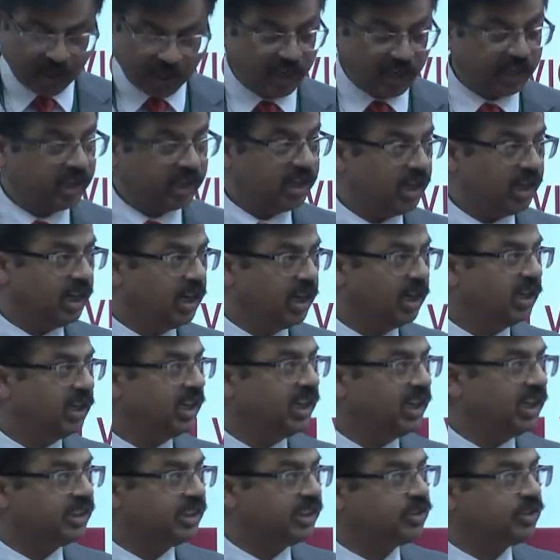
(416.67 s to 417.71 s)
and uh,
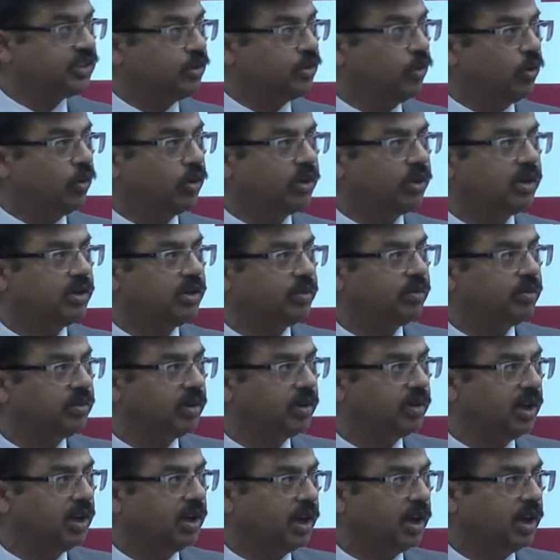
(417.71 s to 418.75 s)
it is known,
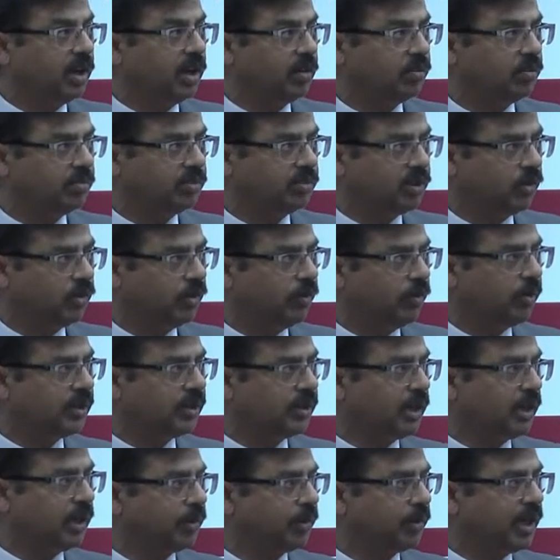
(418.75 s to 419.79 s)
uh, you will be
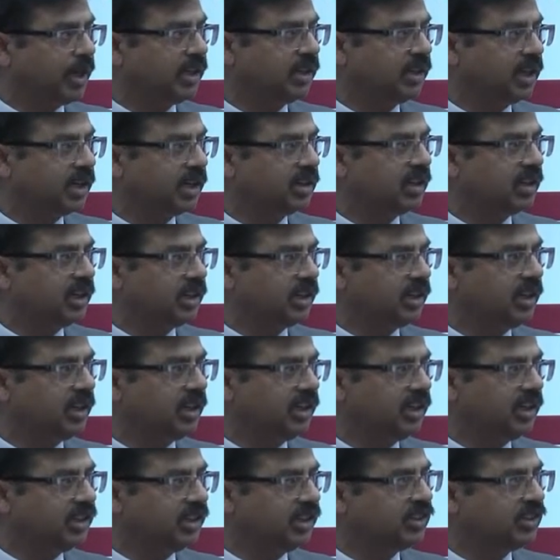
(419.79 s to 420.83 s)
surprised that it,
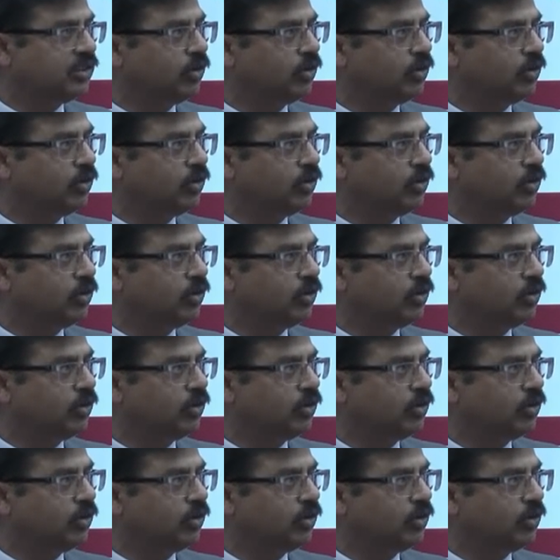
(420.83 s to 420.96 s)
it is